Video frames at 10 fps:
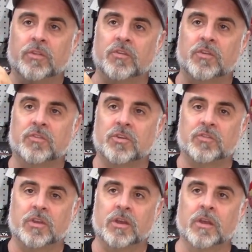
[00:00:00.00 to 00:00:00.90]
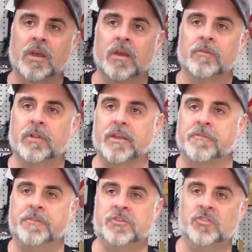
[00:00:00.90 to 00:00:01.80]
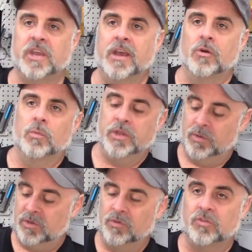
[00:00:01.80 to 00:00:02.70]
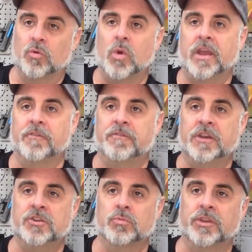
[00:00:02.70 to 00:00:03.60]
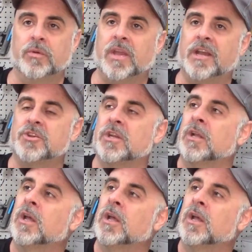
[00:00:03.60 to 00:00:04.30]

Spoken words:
this is just like a fish scale, what you use to weigh a fish when you catch it.